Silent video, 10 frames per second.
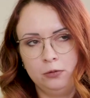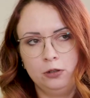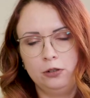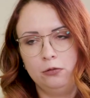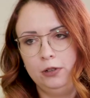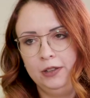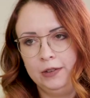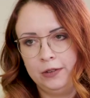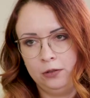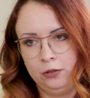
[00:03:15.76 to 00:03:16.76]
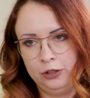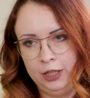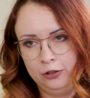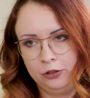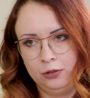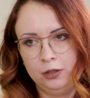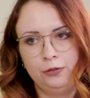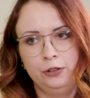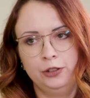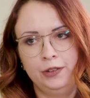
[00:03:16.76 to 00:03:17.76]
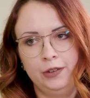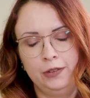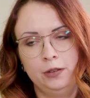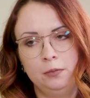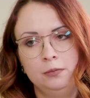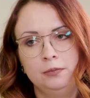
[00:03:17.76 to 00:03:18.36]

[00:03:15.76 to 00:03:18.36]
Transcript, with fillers: were the reasons to change to an official system?